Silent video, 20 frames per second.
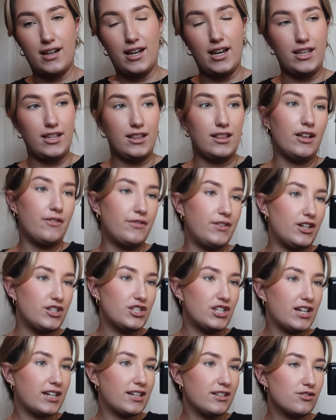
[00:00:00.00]
I love that
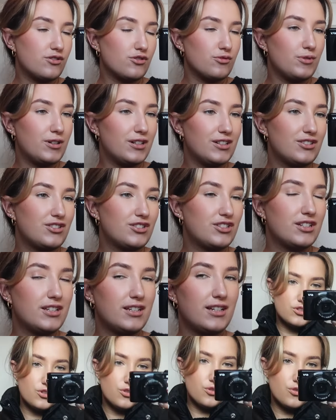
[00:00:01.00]
jacket so much.
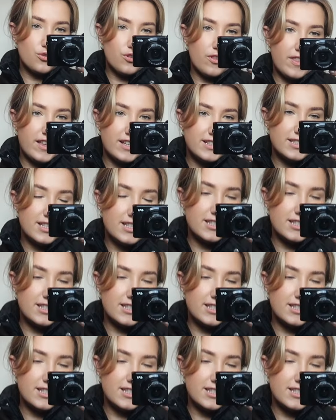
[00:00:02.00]
So this